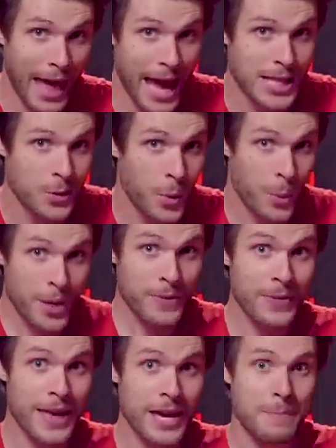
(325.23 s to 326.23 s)
And when we
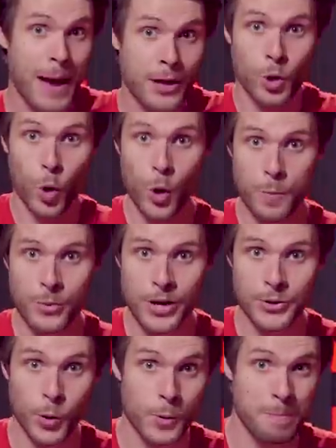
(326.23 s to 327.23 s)
think about
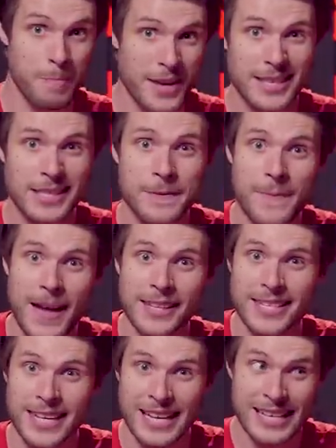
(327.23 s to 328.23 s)
corporates or business
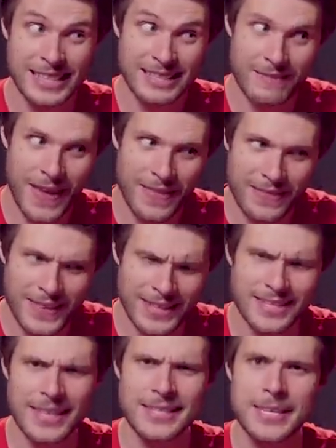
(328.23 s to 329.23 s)
events, then
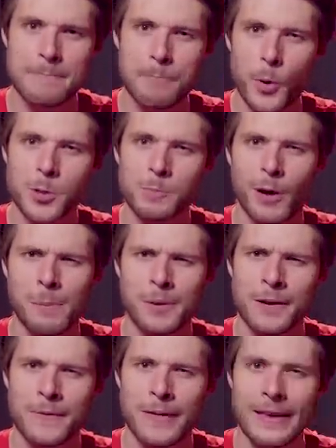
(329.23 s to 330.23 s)
this is the most
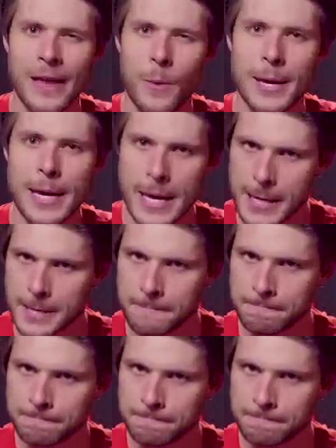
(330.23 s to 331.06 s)
popular thing that we hear.